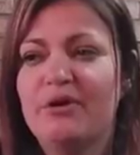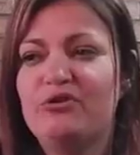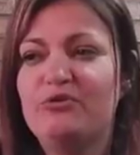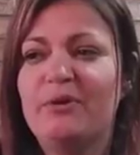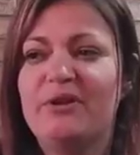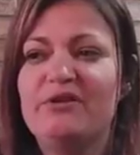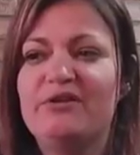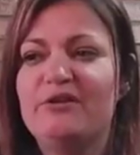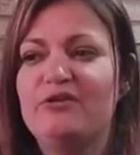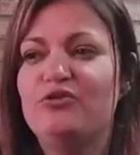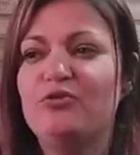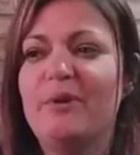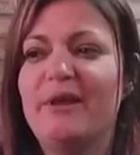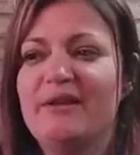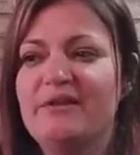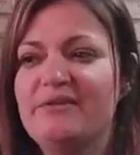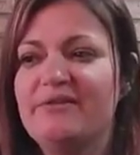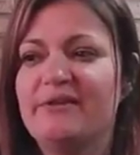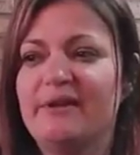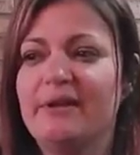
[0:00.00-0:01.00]

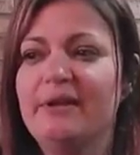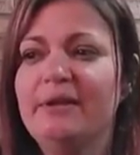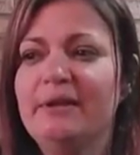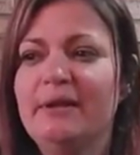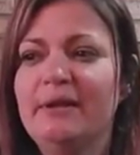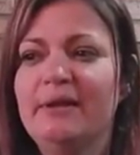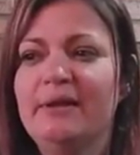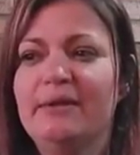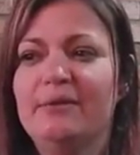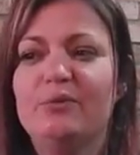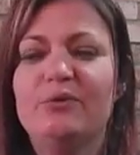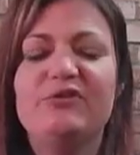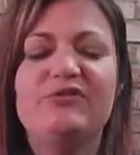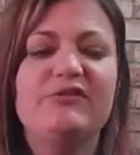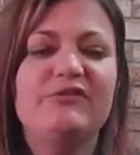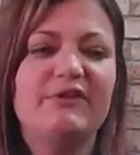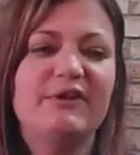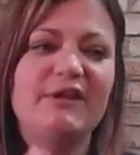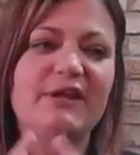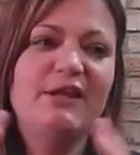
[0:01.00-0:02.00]
2020, which
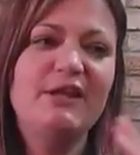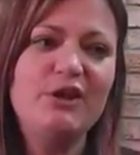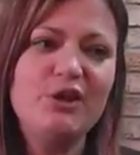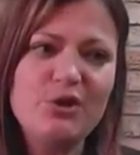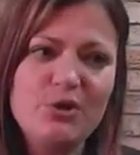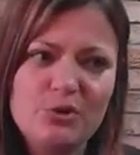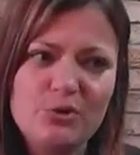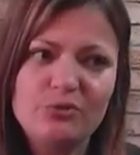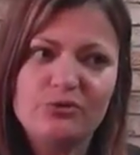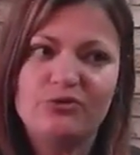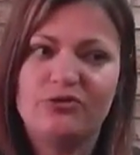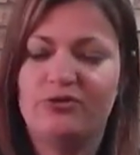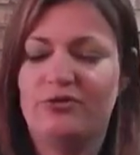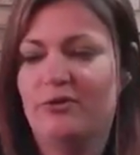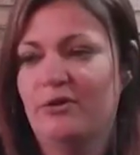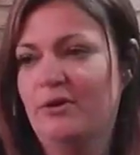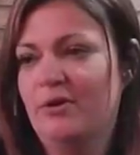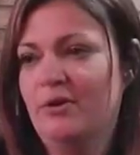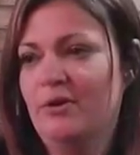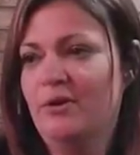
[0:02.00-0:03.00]
is a huge
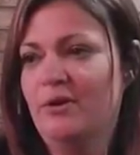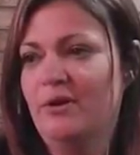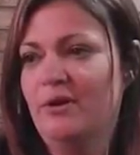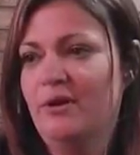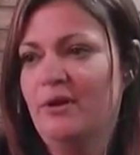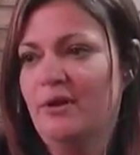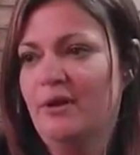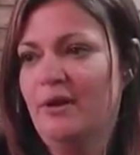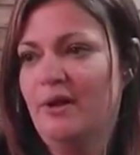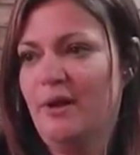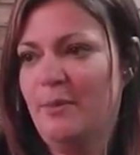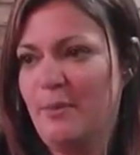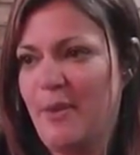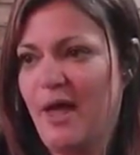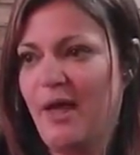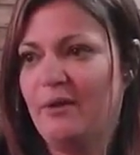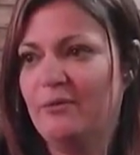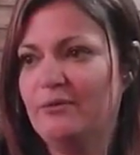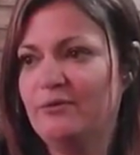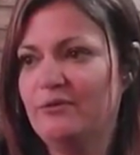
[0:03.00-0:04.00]

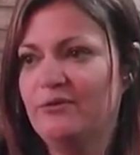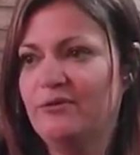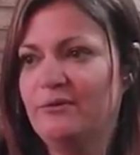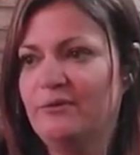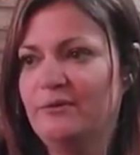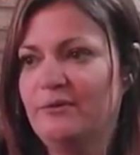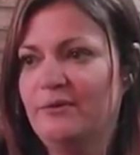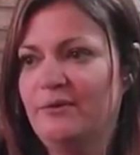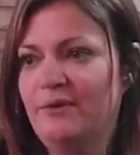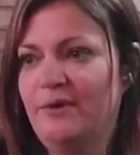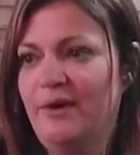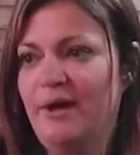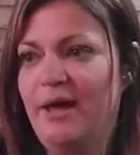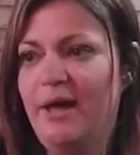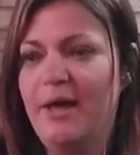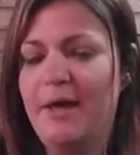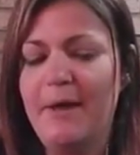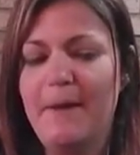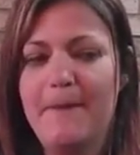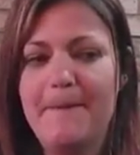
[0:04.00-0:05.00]
amount.
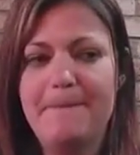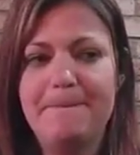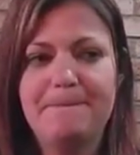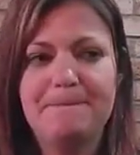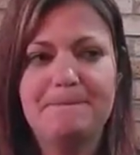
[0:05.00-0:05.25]
And